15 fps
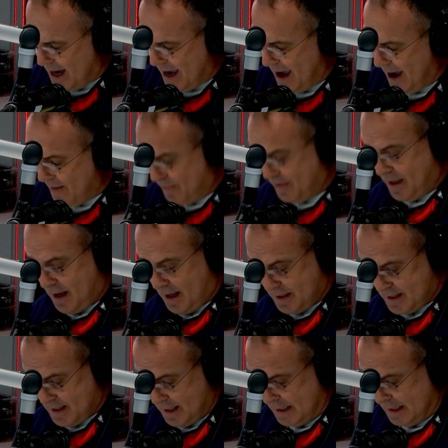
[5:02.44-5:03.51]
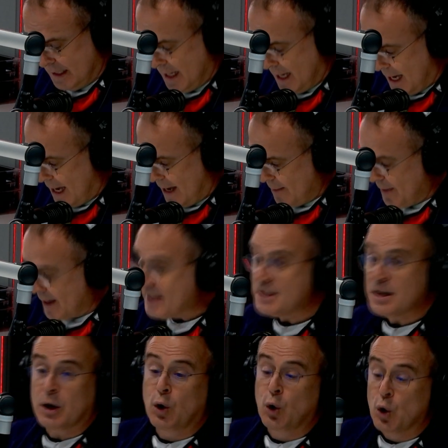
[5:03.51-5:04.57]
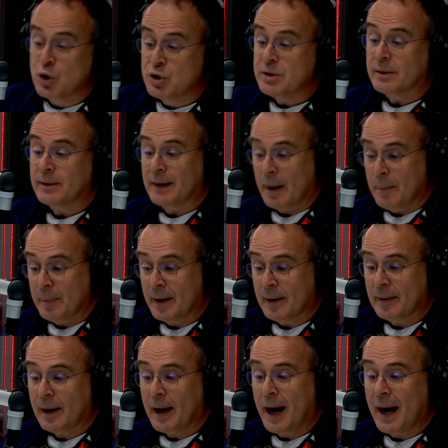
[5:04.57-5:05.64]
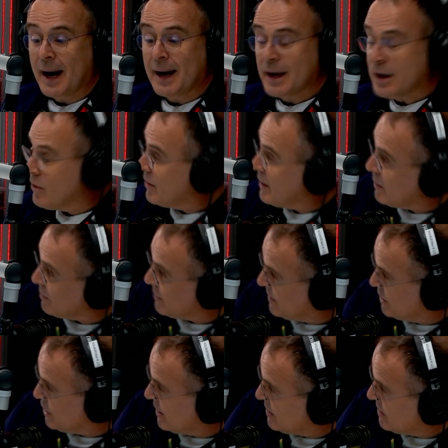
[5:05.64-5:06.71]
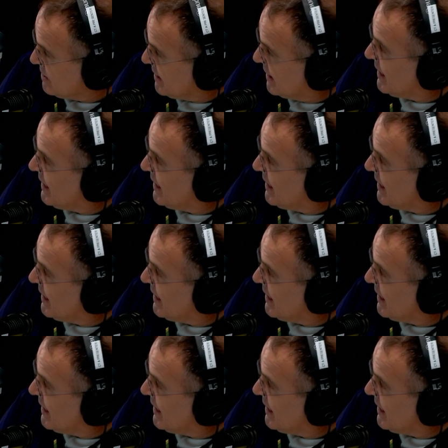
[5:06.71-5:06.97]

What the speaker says: I have the answer, and it's a good number. I agree with the judges.